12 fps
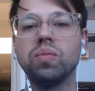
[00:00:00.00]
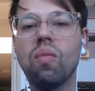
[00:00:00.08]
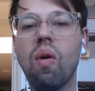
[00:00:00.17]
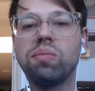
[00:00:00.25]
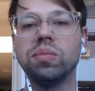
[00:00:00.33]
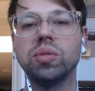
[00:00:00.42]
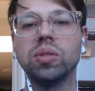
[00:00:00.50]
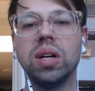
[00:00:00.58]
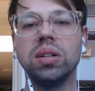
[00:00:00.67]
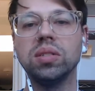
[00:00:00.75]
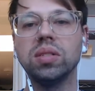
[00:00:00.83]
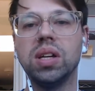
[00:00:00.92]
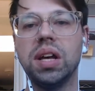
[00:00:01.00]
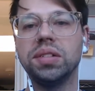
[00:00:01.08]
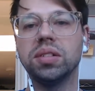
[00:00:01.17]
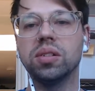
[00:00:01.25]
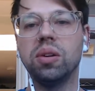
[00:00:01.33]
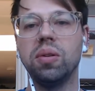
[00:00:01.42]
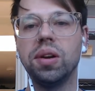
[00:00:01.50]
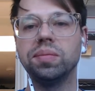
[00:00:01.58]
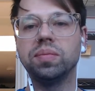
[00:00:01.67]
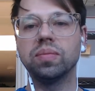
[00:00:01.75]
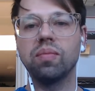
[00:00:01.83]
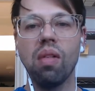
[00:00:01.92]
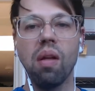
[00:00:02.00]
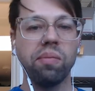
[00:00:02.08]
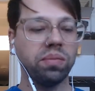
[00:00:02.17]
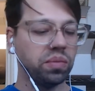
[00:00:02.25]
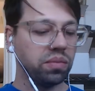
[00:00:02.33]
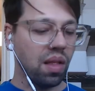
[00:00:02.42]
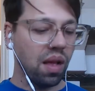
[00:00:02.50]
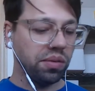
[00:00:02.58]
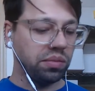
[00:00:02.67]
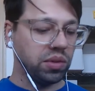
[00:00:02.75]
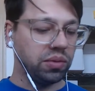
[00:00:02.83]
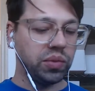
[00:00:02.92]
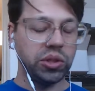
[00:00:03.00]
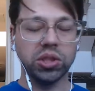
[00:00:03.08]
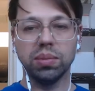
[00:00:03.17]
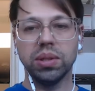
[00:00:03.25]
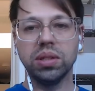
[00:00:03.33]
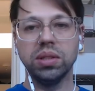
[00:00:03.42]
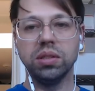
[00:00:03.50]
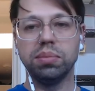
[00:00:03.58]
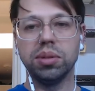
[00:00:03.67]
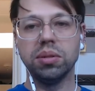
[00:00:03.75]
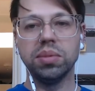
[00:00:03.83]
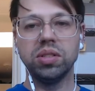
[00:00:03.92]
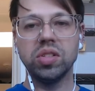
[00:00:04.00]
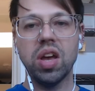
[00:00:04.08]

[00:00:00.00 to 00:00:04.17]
So how's class going? Finish up all the experiments yet?